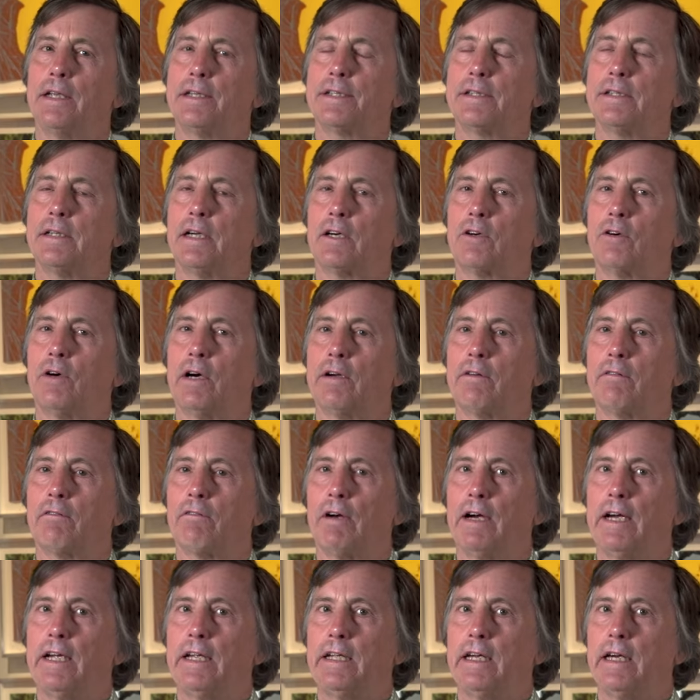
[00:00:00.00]
it's not quite
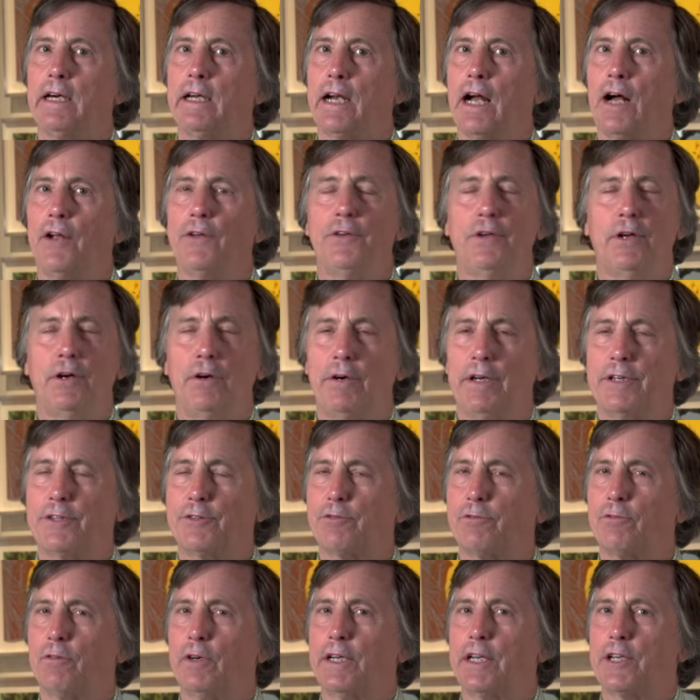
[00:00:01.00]
right yet. I'll know
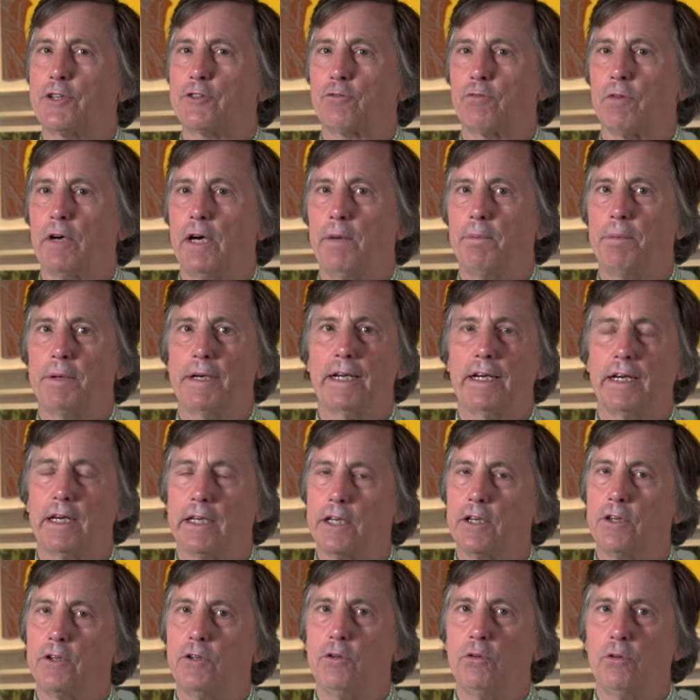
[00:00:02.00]
it's when it's right, but I got to
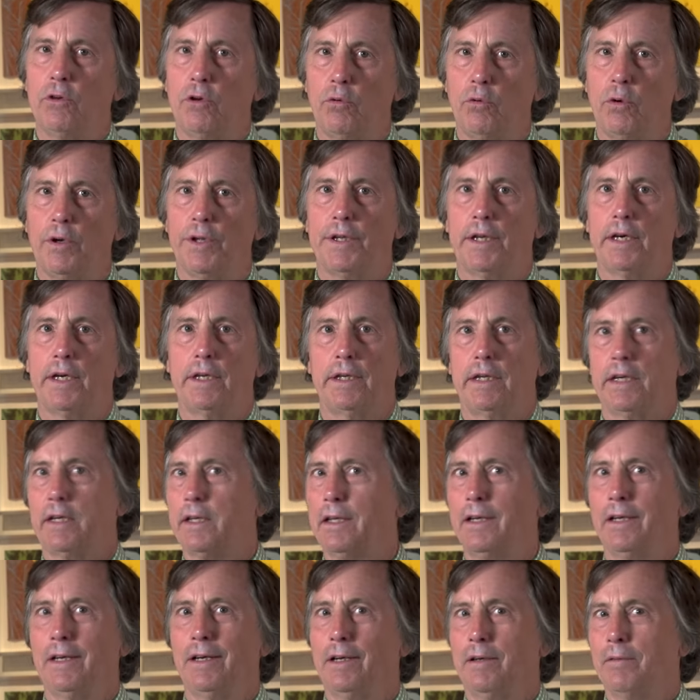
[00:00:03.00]
noodle with it.
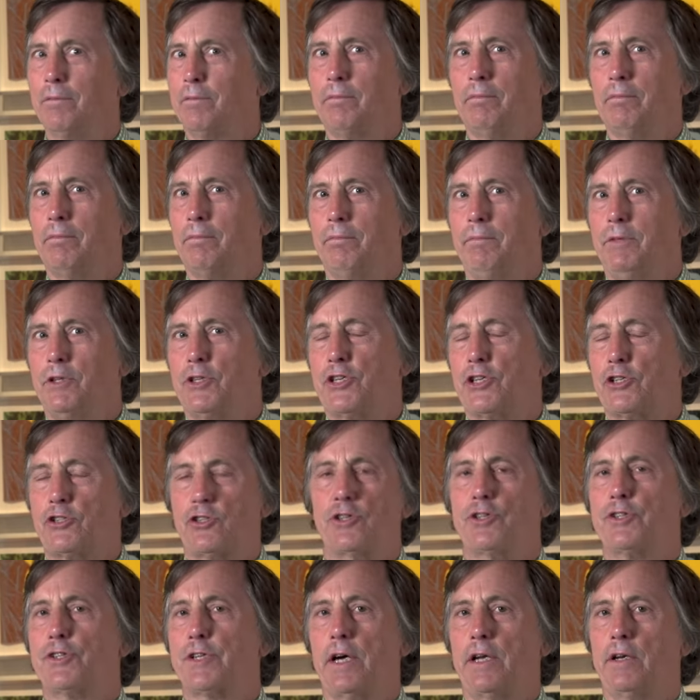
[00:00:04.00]

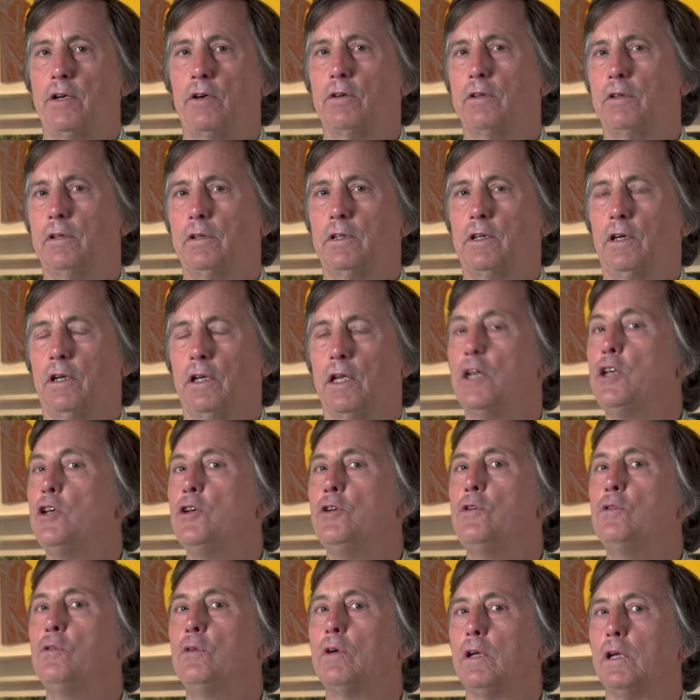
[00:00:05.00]
musicians I know call it
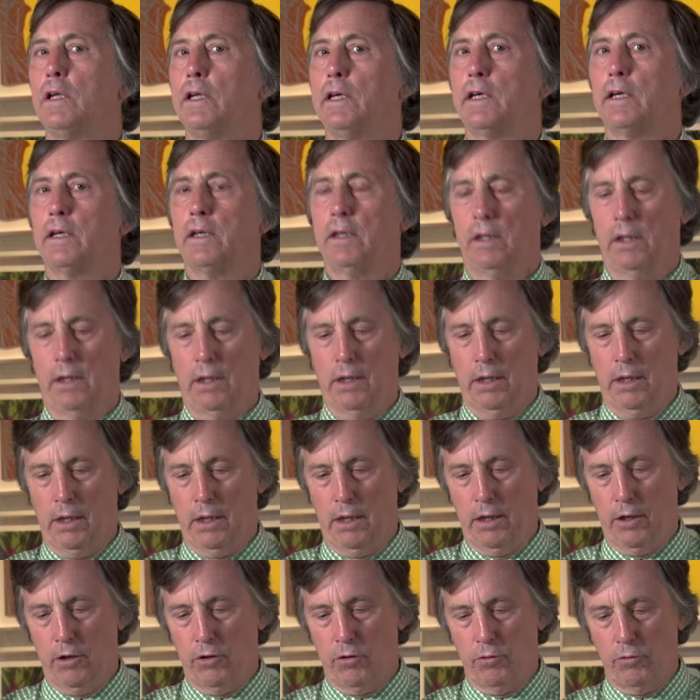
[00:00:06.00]
noodling.
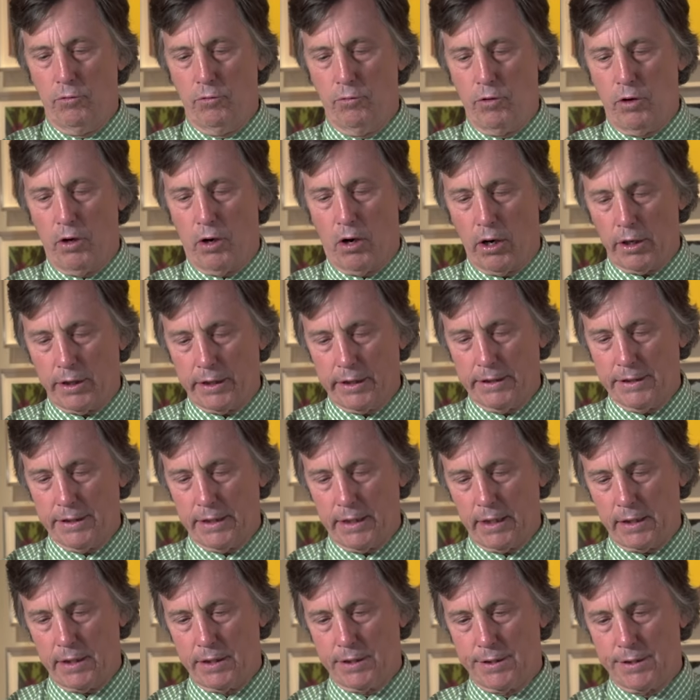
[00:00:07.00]

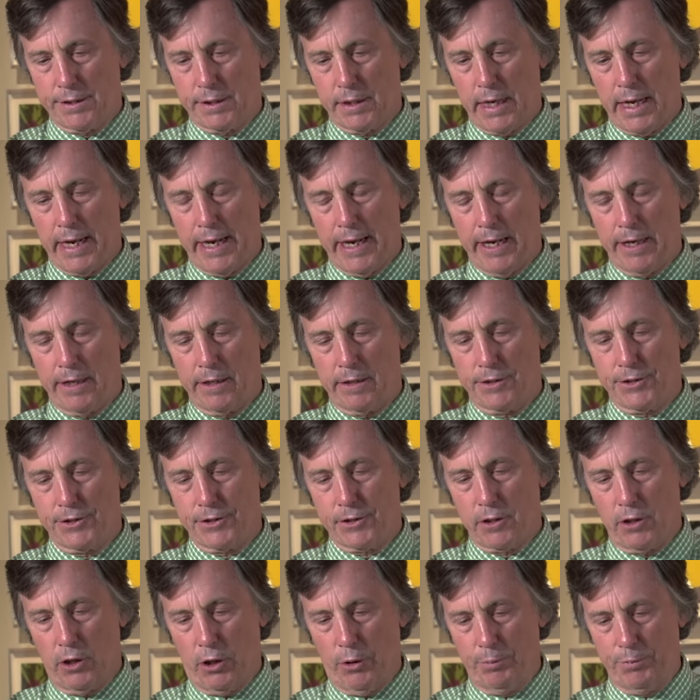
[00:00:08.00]
Architects and
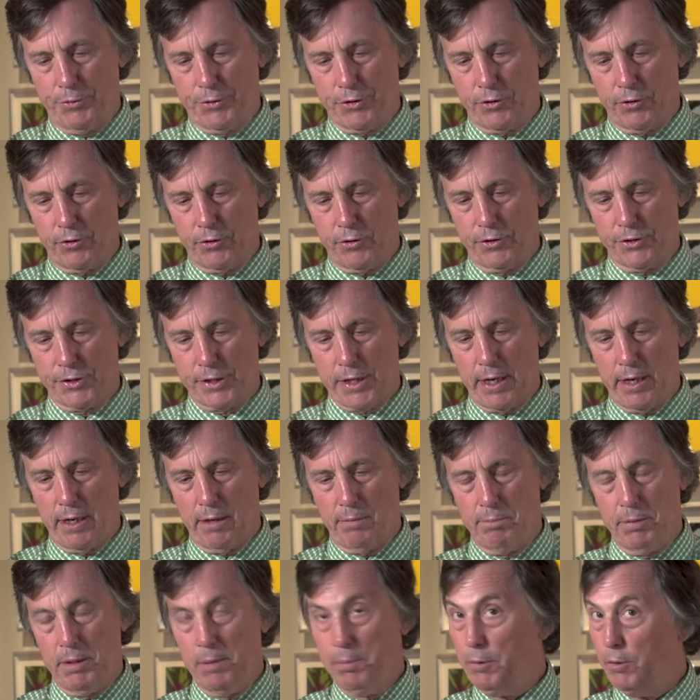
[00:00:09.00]
sculptors
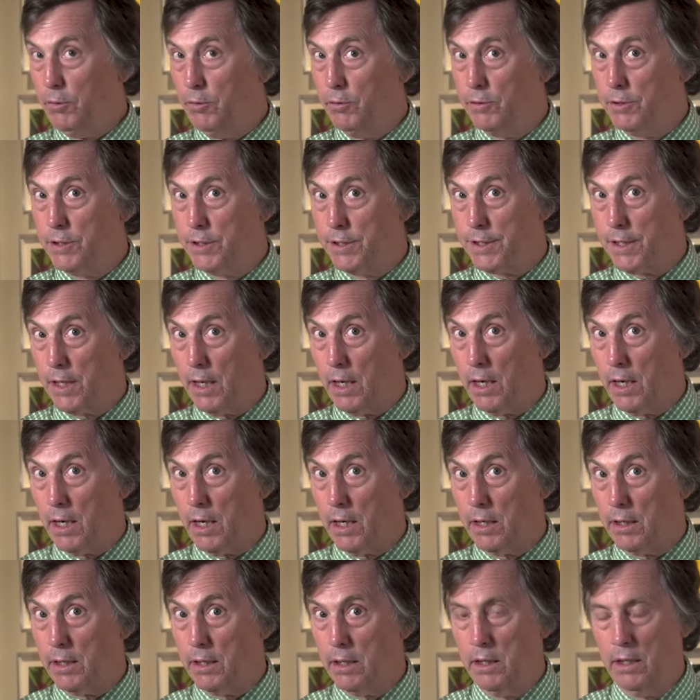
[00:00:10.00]
and people who
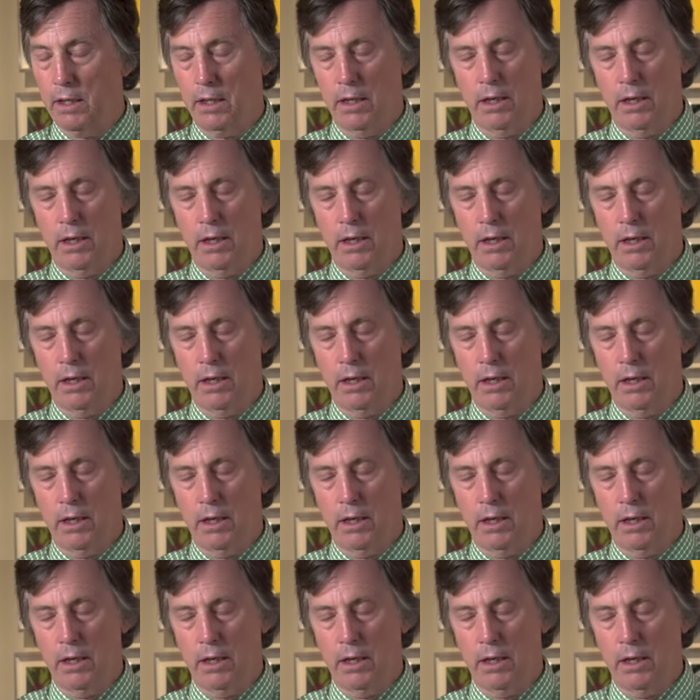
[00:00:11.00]
design